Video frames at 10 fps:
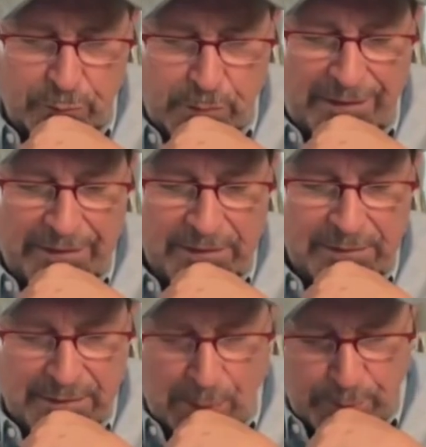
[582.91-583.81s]
Relli.
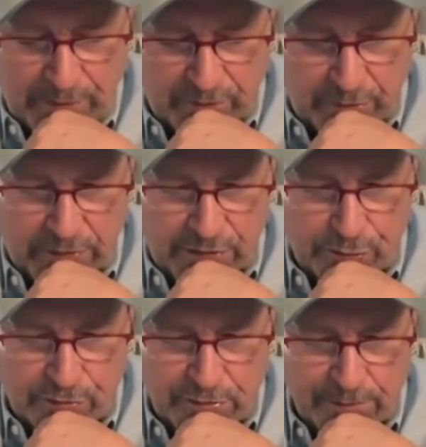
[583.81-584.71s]
That would be very
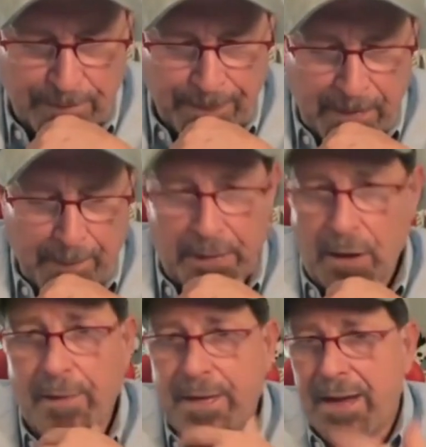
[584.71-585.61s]
interesting.
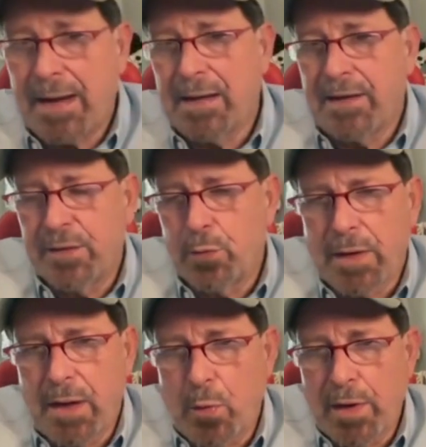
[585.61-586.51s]
Beyond that, I think we're
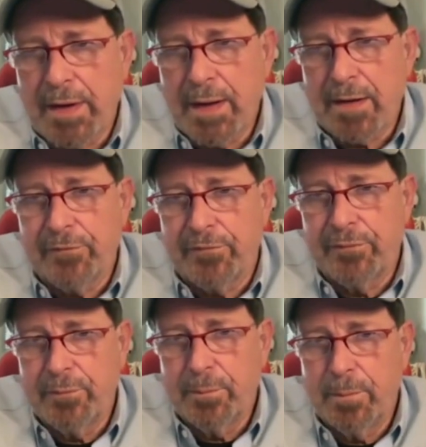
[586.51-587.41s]
kind of running out of
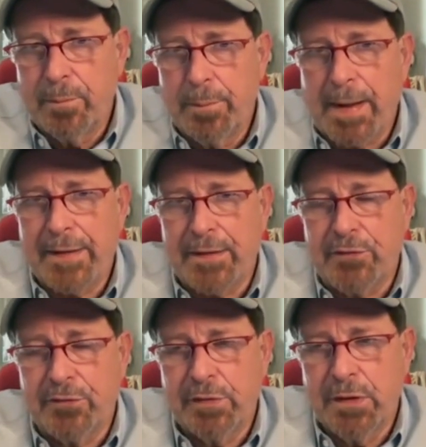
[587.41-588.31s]

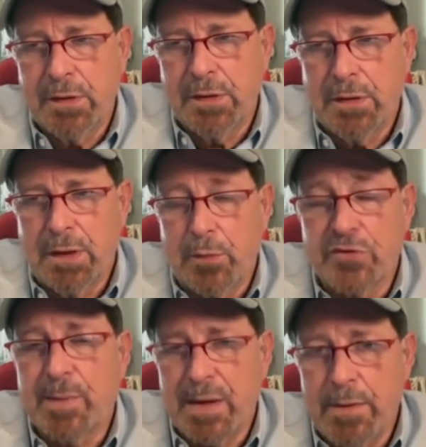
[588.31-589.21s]
bodies,
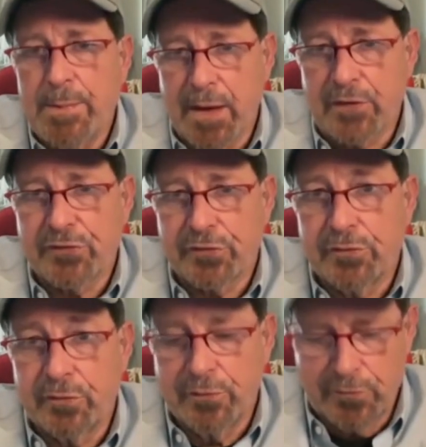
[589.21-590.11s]
which may be best
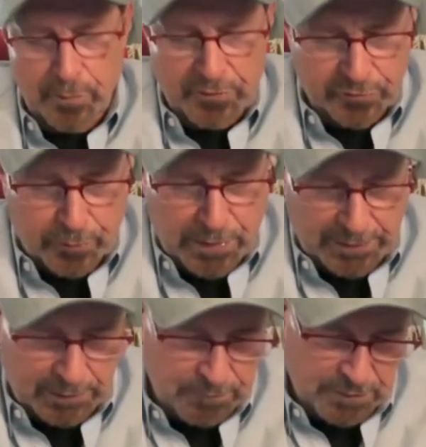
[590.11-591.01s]
for Mr.
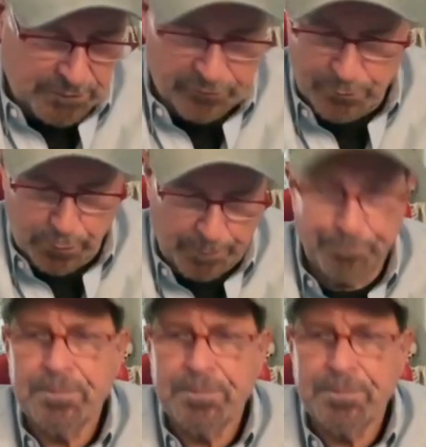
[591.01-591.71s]
Relli at this point.